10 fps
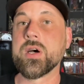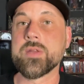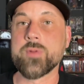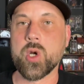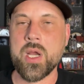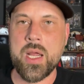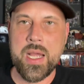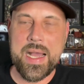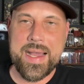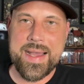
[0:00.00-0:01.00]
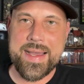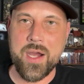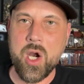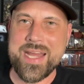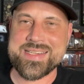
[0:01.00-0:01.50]
the floor. All
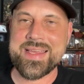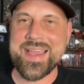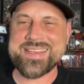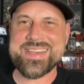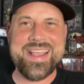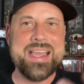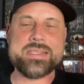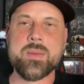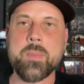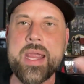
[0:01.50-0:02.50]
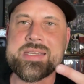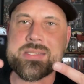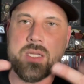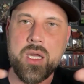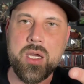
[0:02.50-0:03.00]
right. That's it, guys.
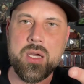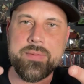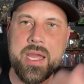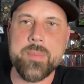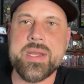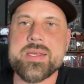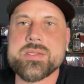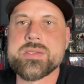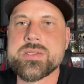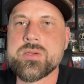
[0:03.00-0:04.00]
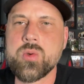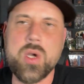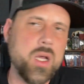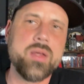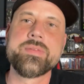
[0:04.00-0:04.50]
Peace, love, happiness to
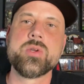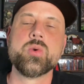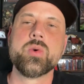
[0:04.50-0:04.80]
all of you,